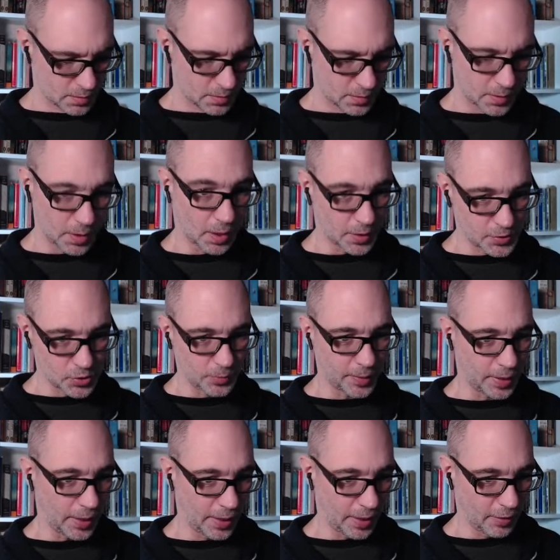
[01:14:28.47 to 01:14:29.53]
Yeah, assuming
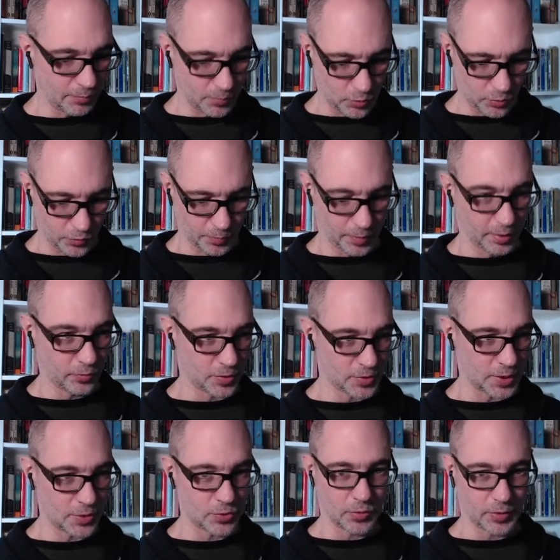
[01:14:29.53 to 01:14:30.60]
I have movement, which I
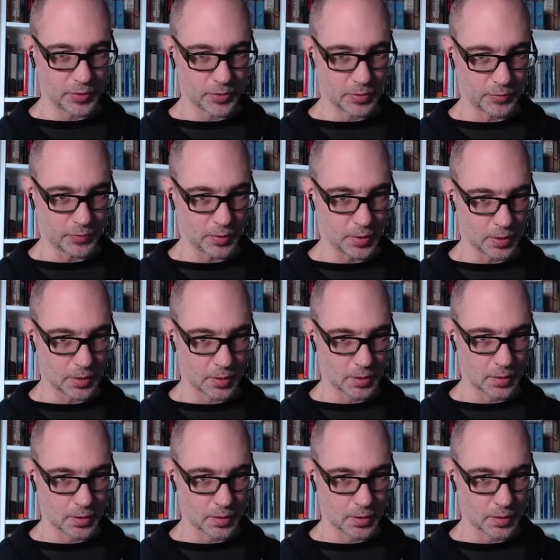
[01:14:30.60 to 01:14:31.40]
do with Griffith.